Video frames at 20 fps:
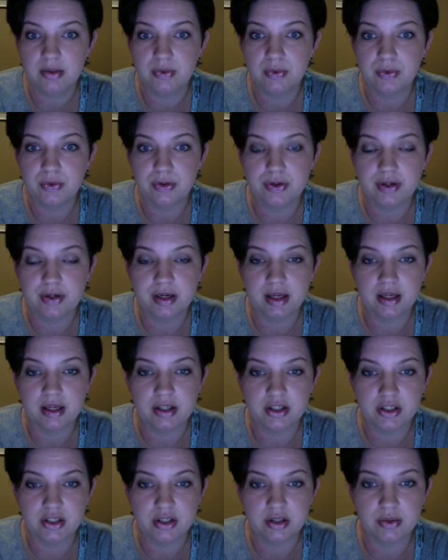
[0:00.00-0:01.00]
or
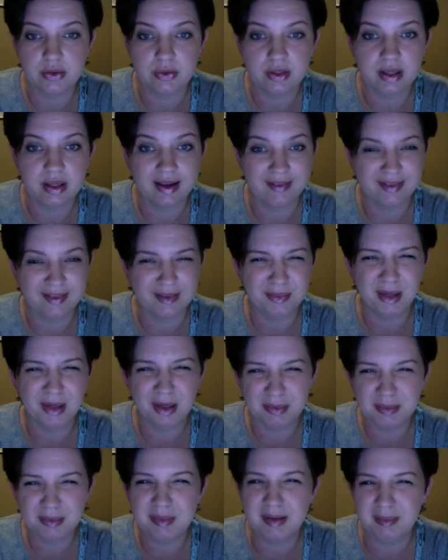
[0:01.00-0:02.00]
Angela or Kevin,
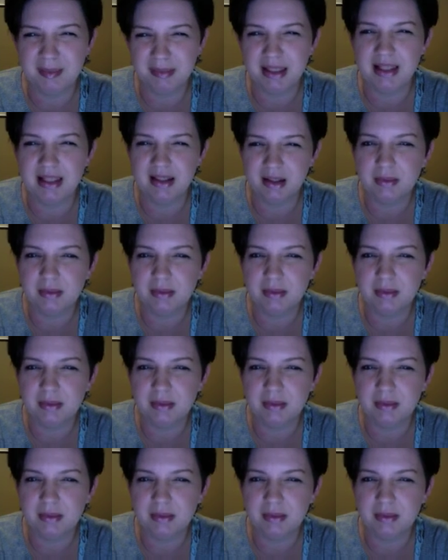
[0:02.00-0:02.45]
probably me.